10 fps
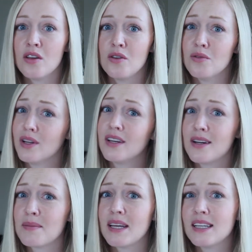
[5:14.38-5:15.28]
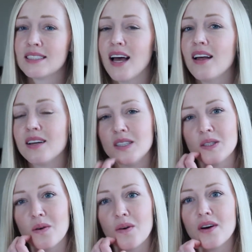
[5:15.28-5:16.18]
you're really good at making
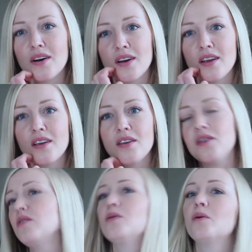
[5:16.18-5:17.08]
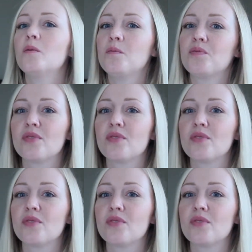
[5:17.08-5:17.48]
salads, or you